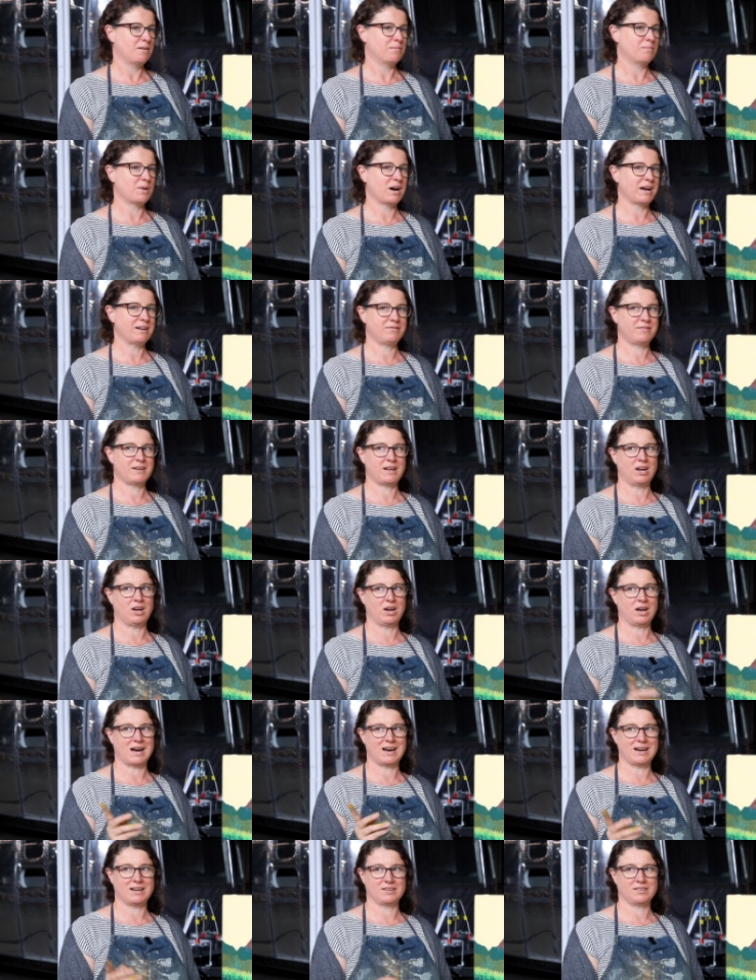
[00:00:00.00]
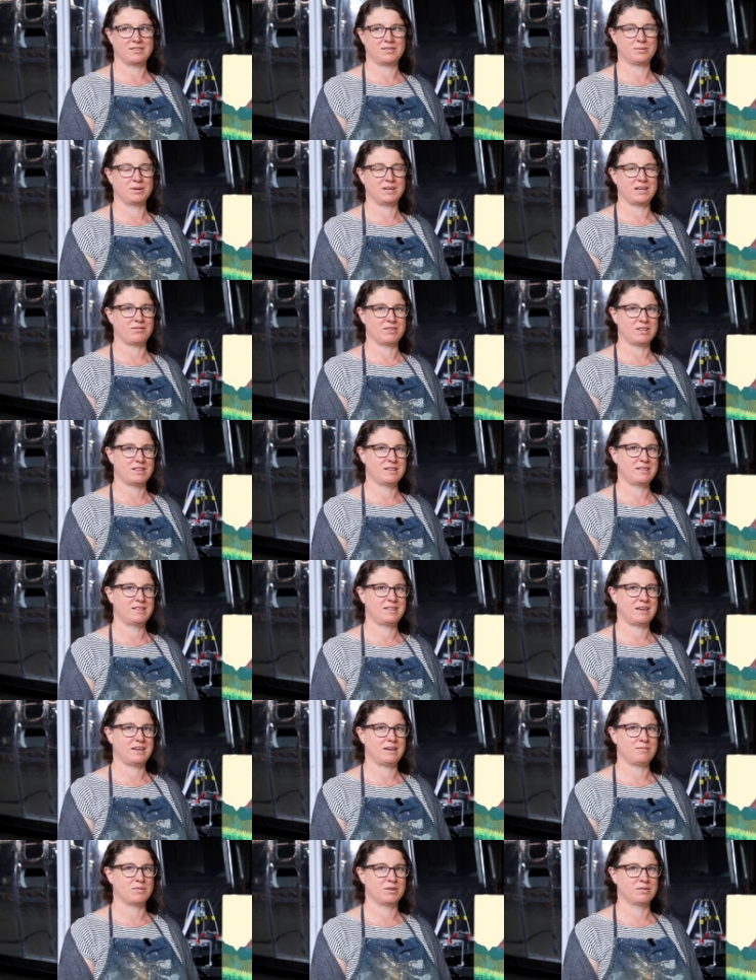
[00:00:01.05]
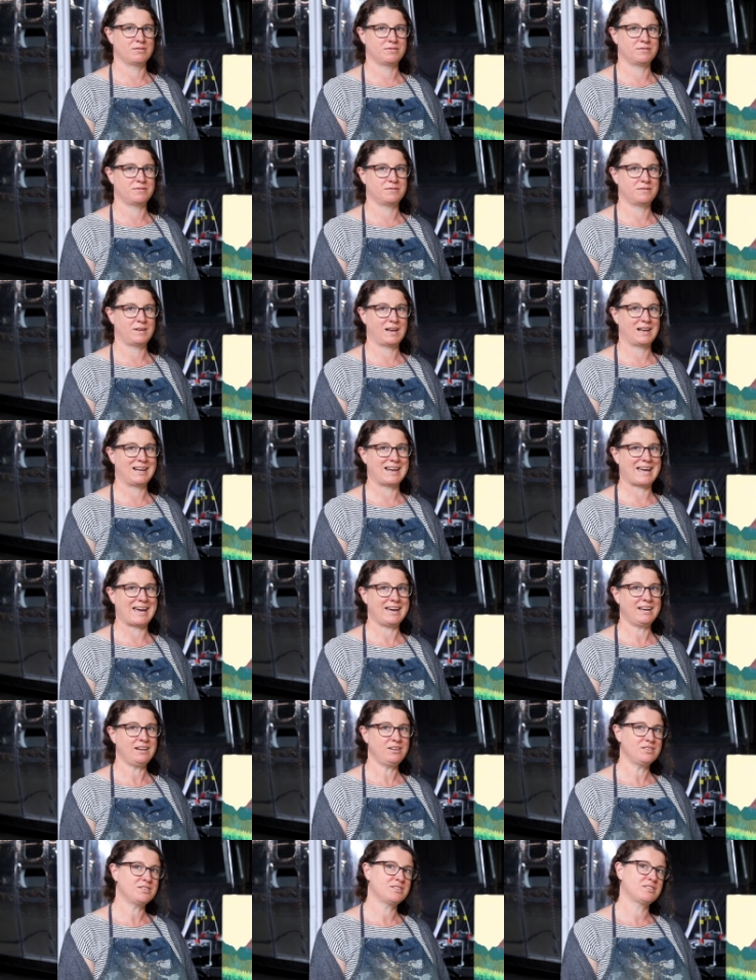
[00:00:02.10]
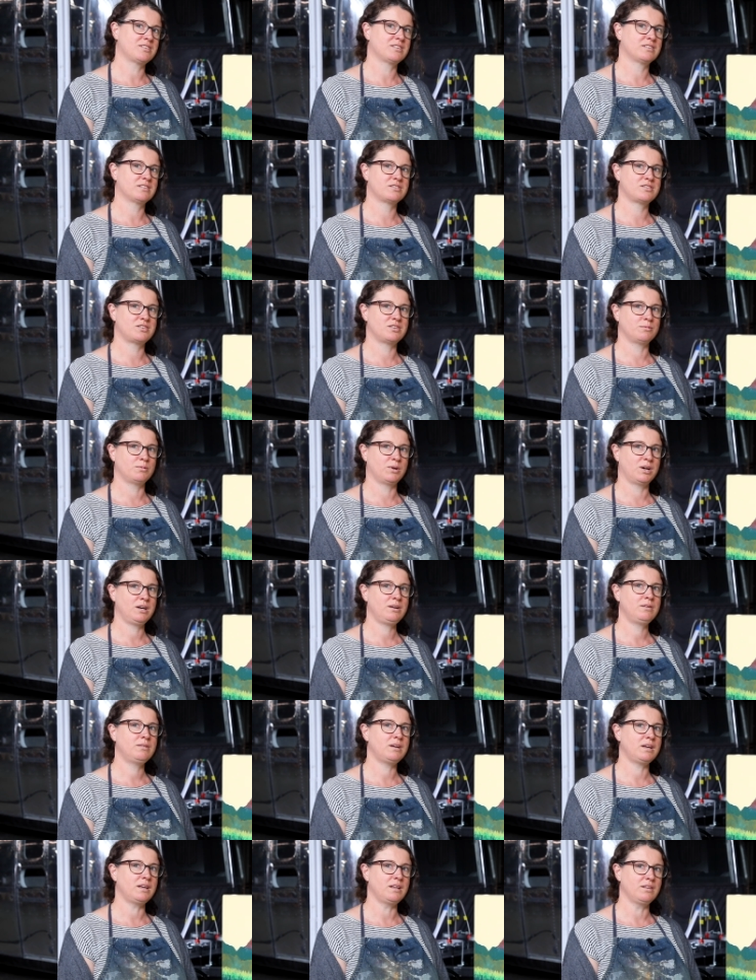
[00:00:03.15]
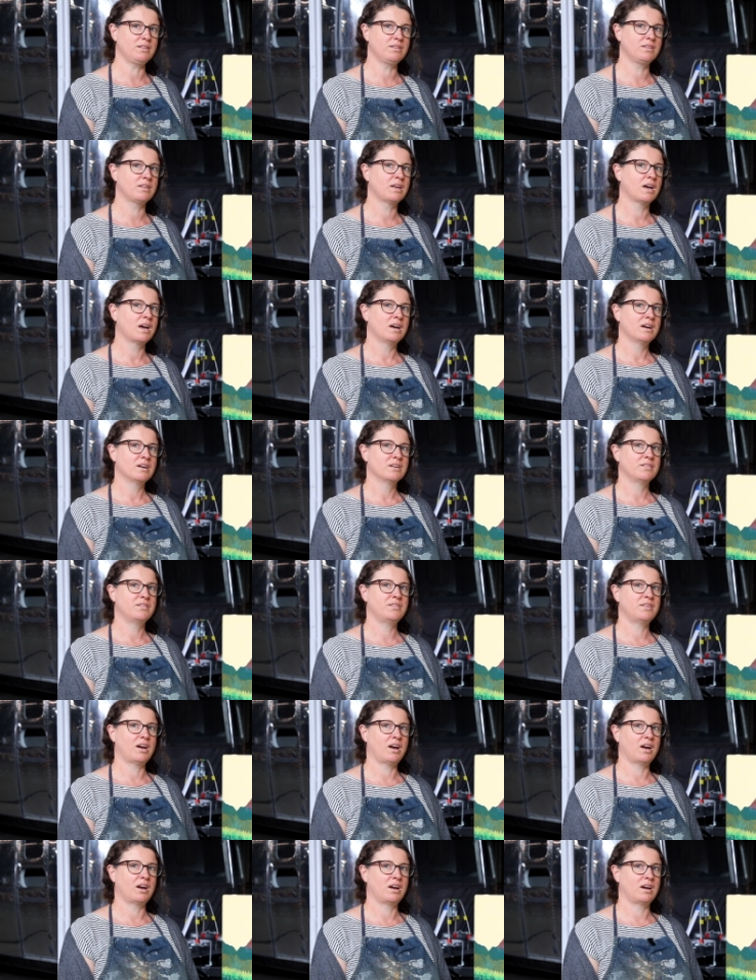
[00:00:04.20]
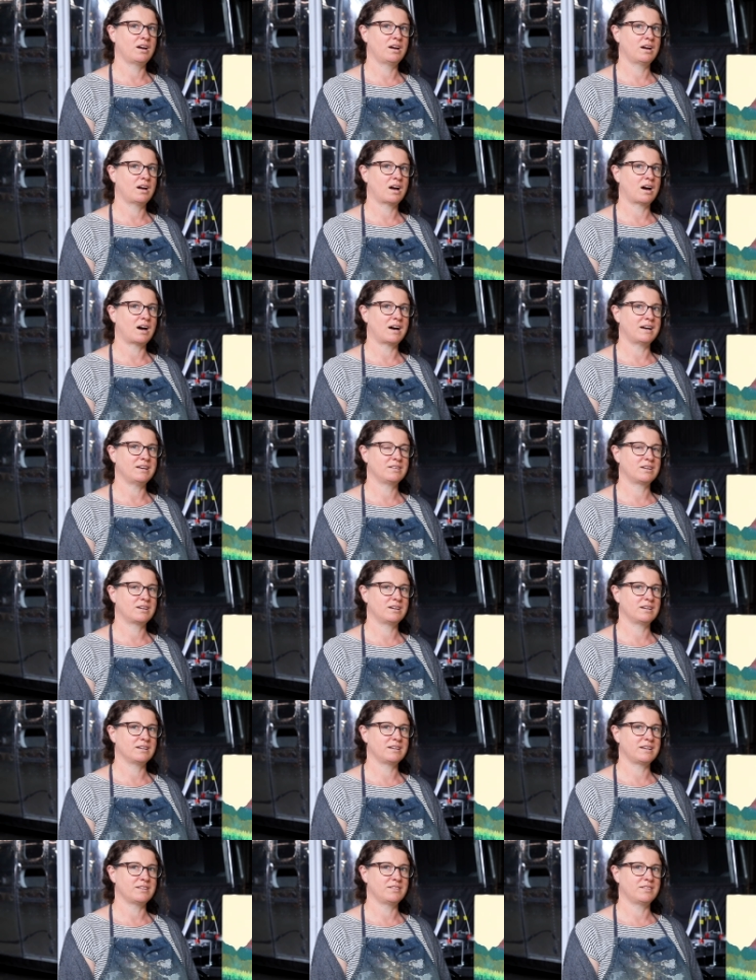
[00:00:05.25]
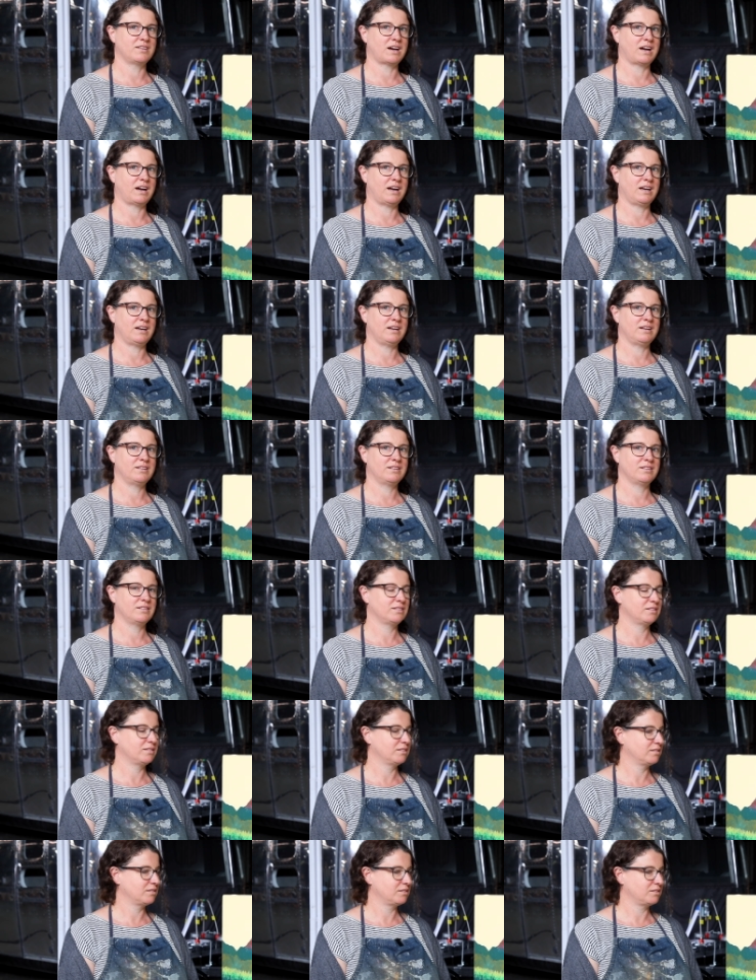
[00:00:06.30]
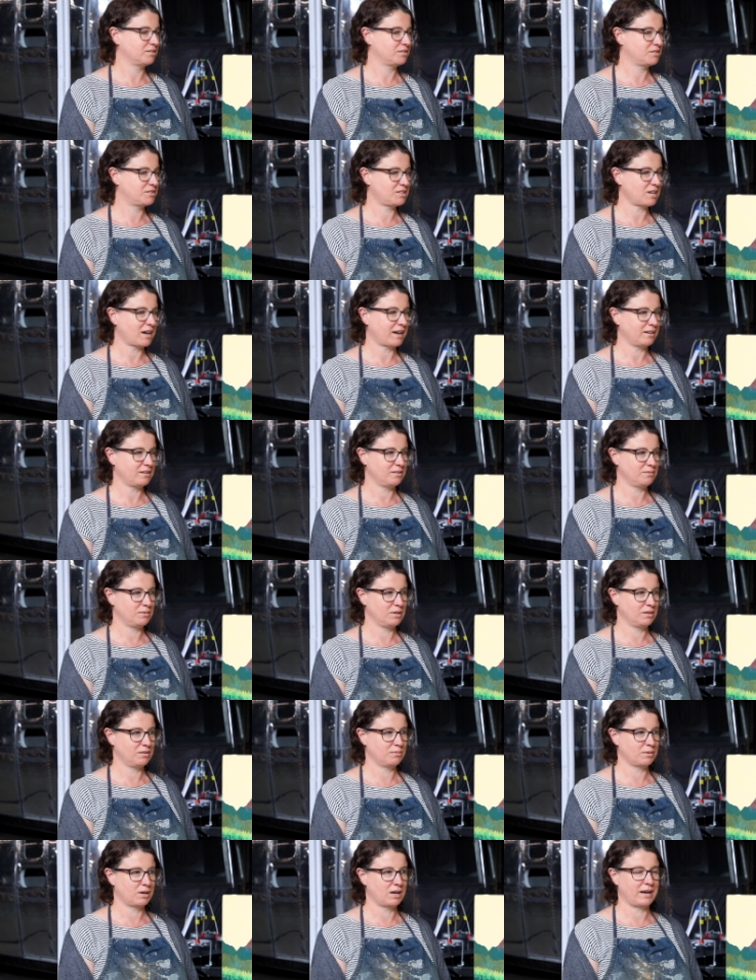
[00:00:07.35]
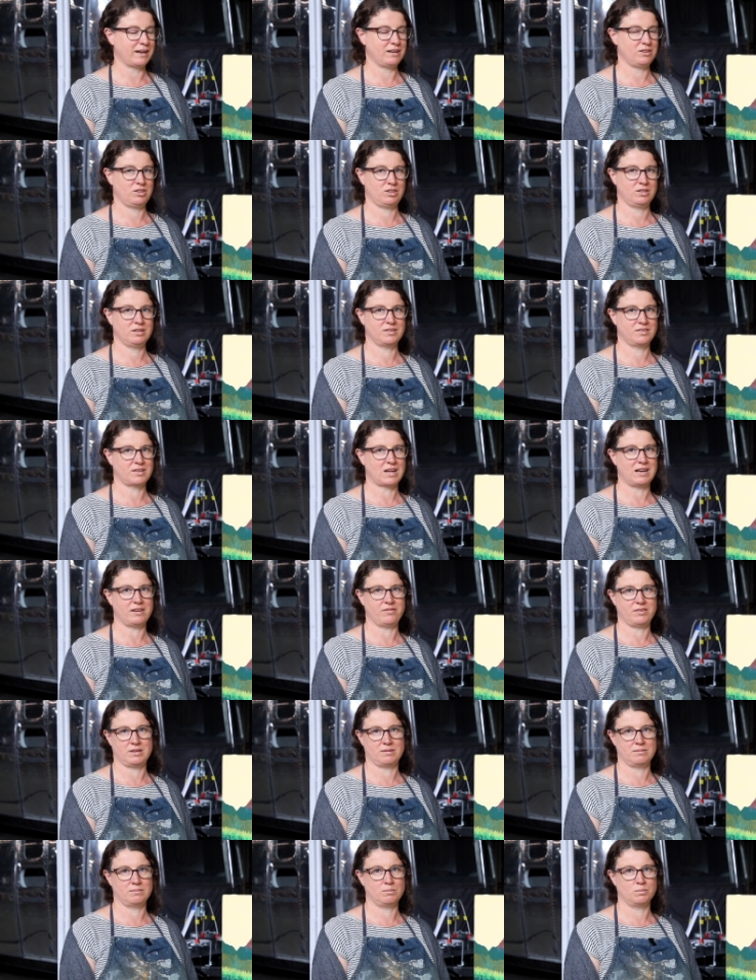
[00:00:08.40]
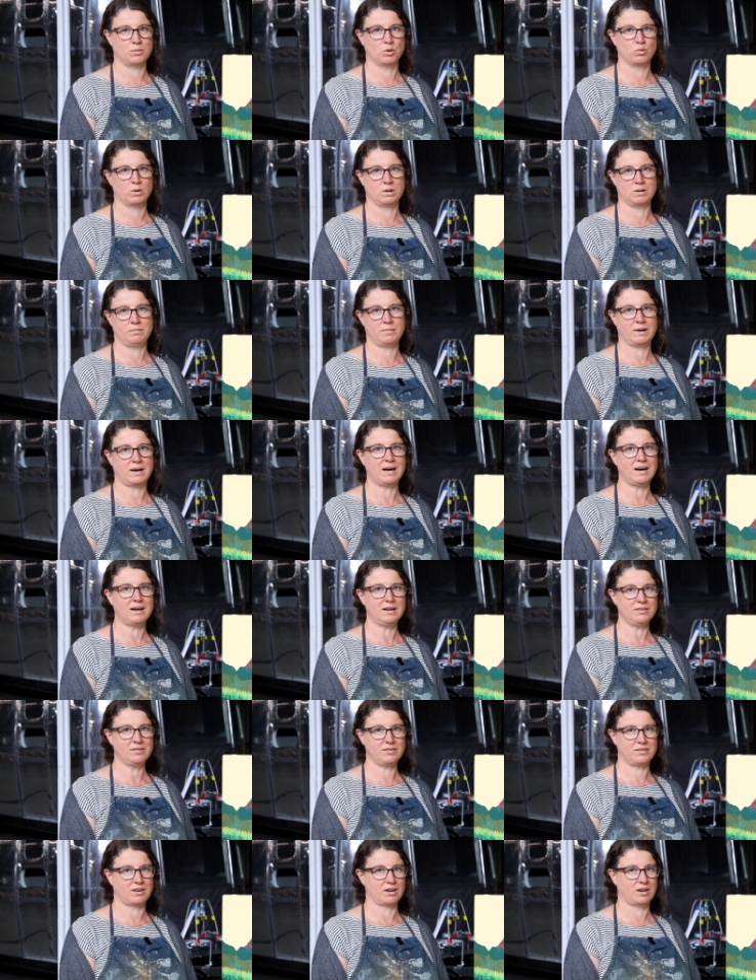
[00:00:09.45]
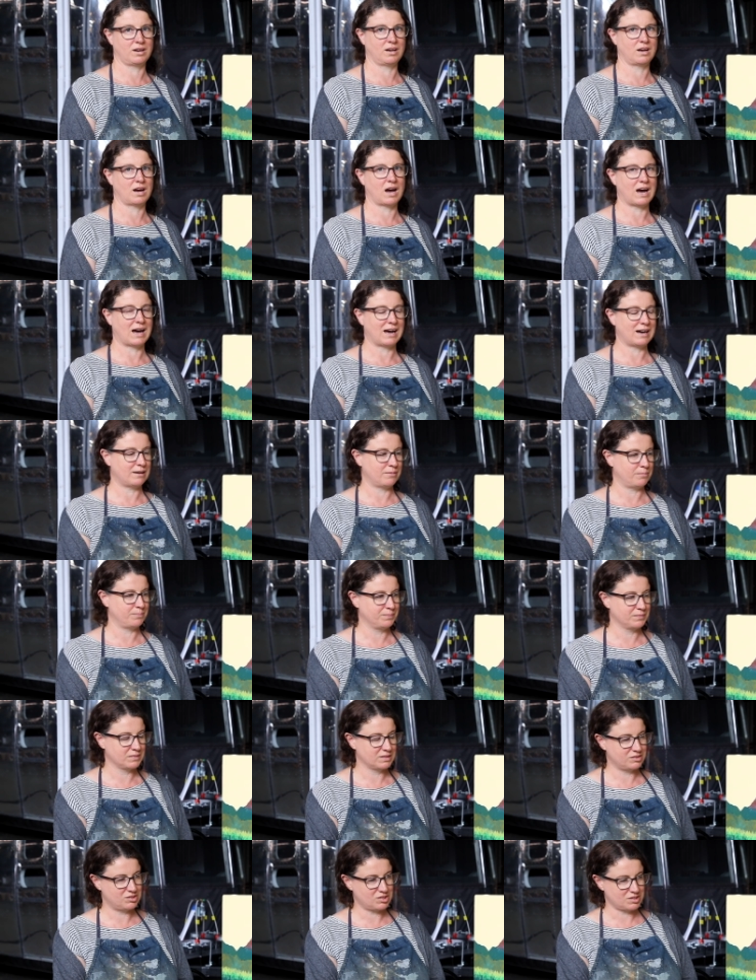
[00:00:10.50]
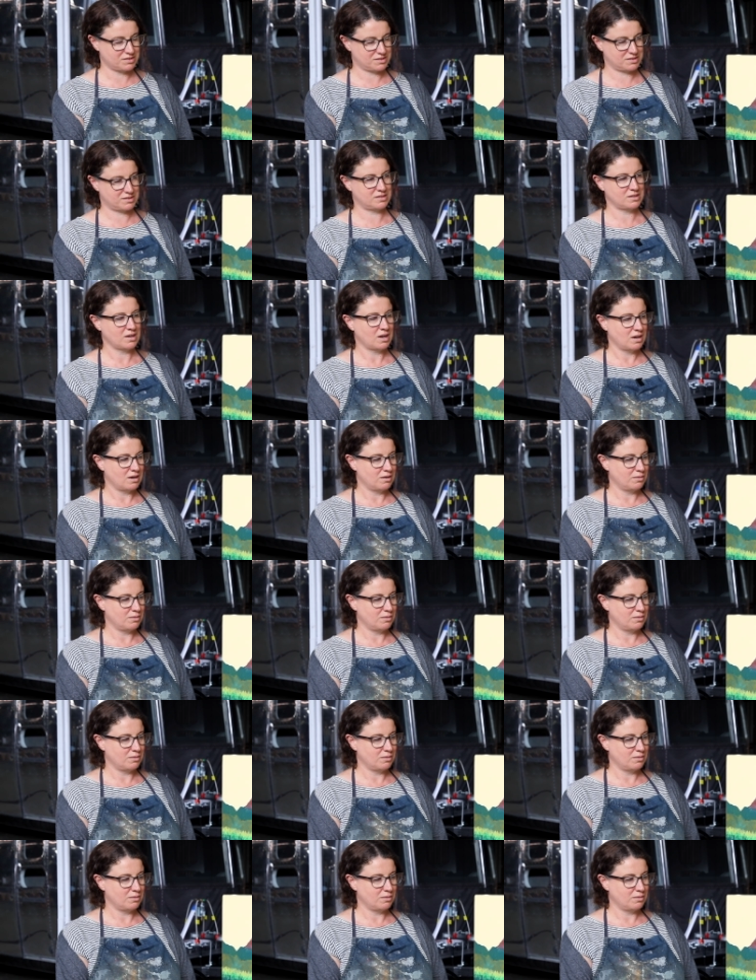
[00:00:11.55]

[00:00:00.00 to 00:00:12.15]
my fellow artists were given the theme of land to work with. So I guess I started with what I knew because I live in Wollumbar, so um, just